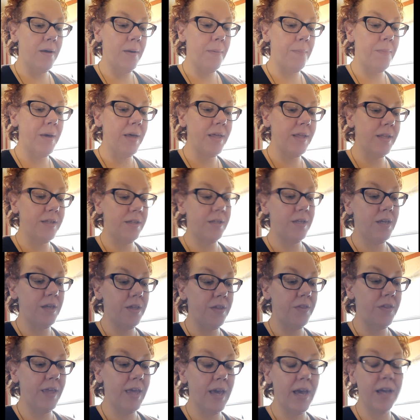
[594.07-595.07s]
But
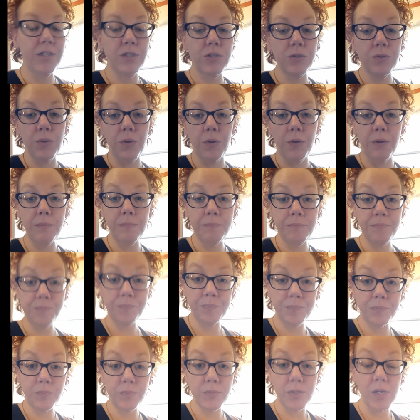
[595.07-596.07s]
the casserole,
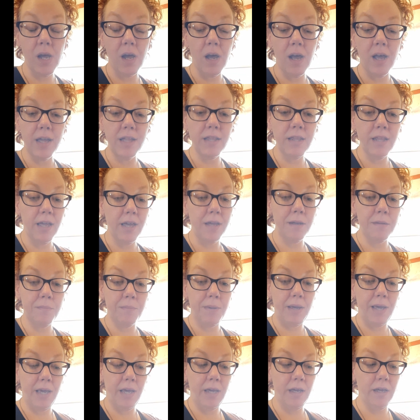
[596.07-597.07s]
I let
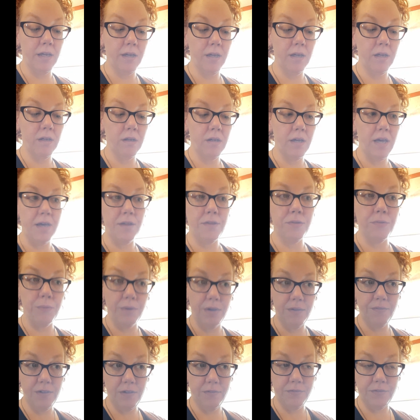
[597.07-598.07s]
bake at
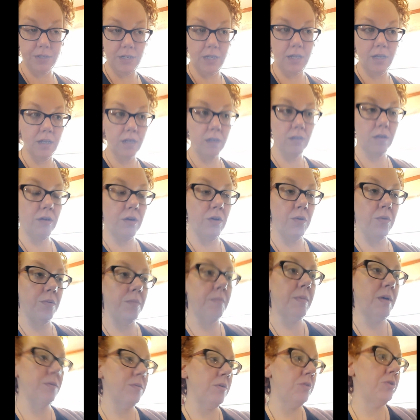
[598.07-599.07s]
350. Oh,
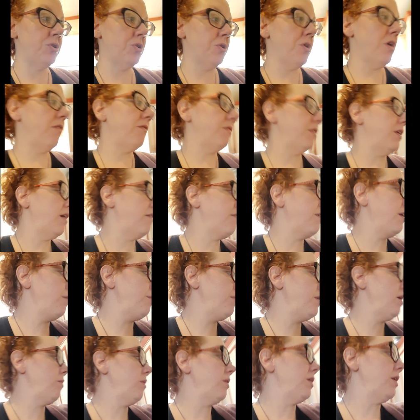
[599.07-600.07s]
might as well turn off the oven. I'm
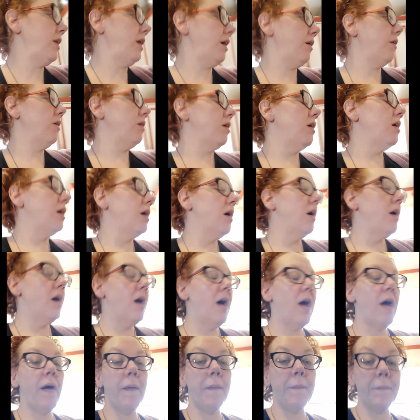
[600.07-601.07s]
done with it now.
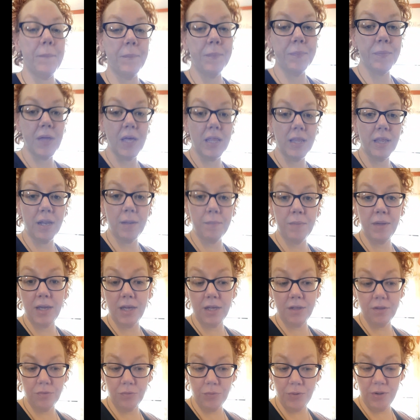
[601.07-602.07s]
I let it bake
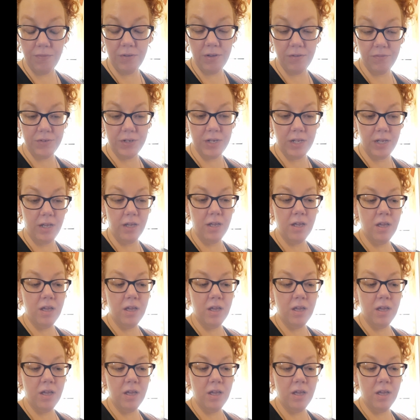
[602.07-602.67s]
at 350